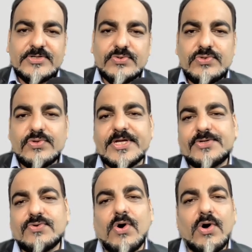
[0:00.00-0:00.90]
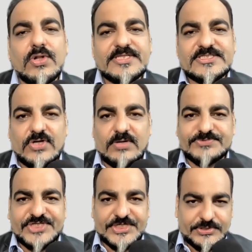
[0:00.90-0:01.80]
to look into all these
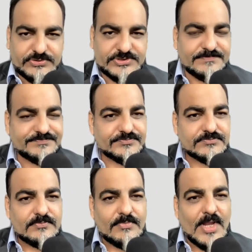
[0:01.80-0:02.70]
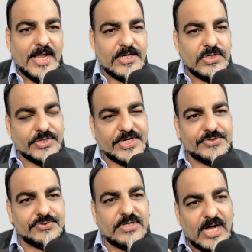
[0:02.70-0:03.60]
objectives and look into